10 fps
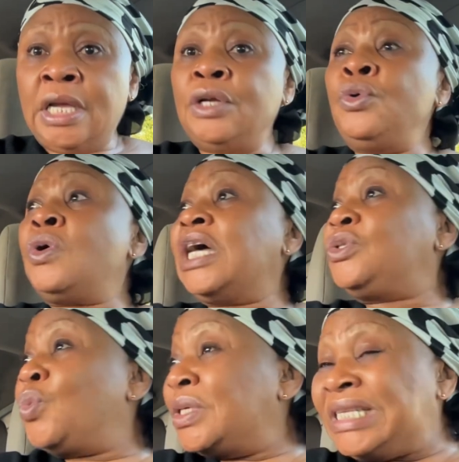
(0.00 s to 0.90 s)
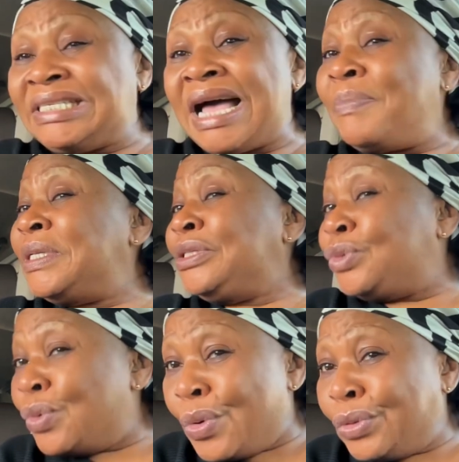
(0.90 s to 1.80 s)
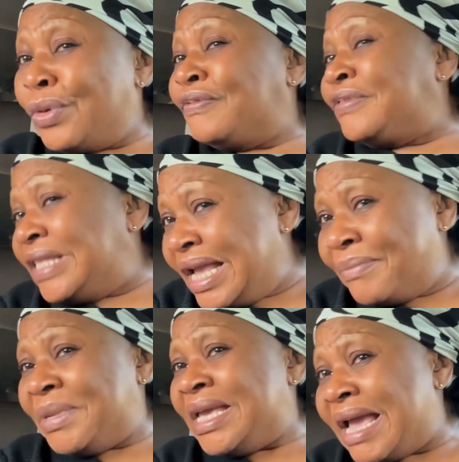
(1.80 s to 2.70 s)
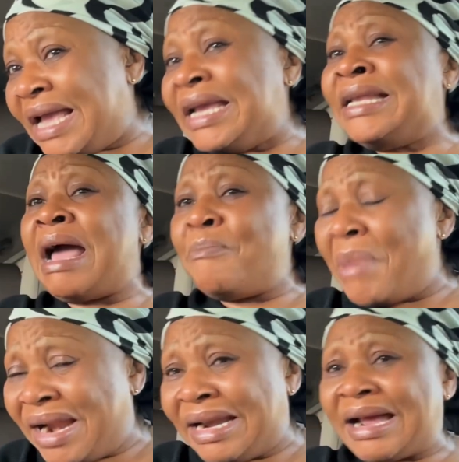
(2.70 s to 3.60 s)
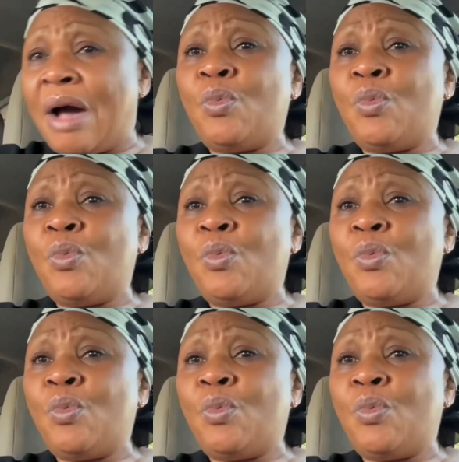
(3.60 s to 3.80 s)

Look at what is happening to all of them here in America.